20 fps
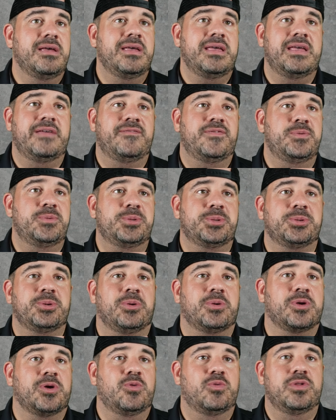If you
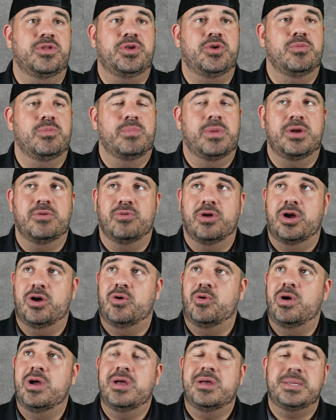struggle with
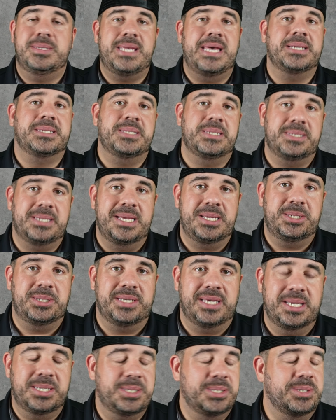Monroe, Texas State should
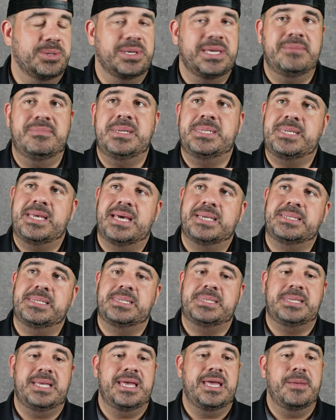get you. So give me Texas
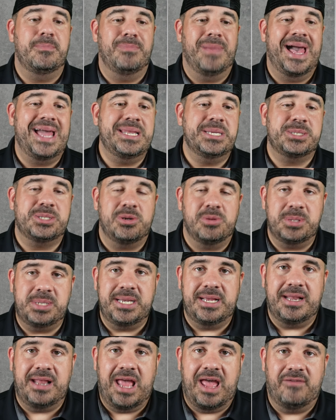State minus
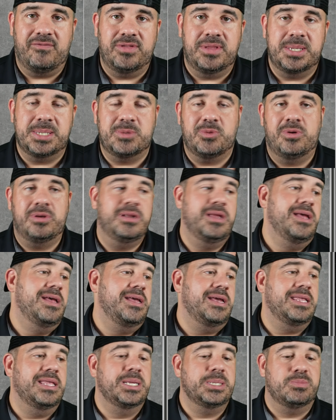13.5 in this one.
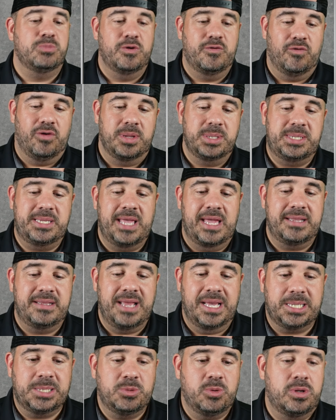And let's move on to that
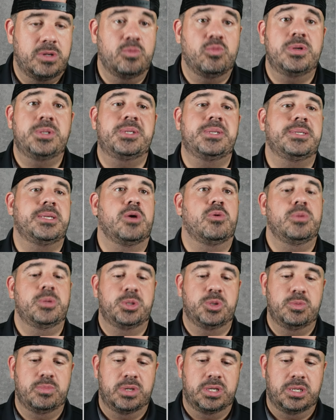next one, which is going
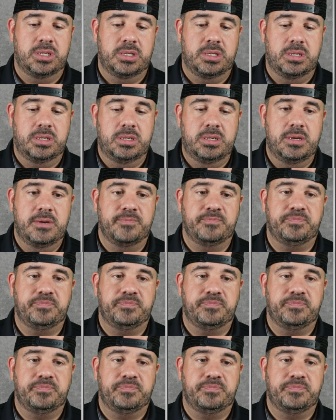to be,